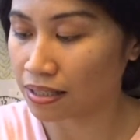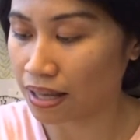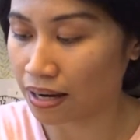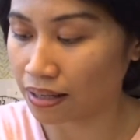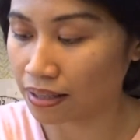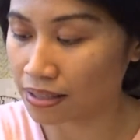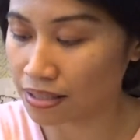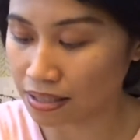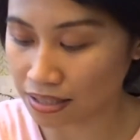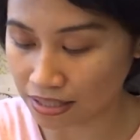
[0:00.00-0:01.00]
there
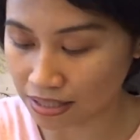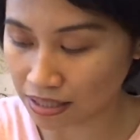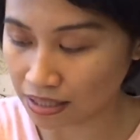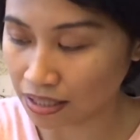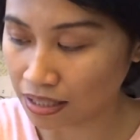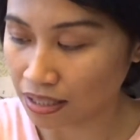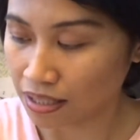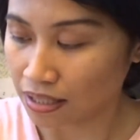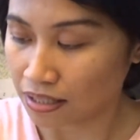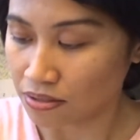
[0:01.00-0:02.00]
that's listed.
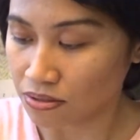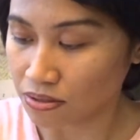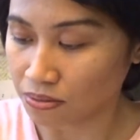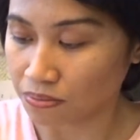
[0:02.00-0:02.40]
So,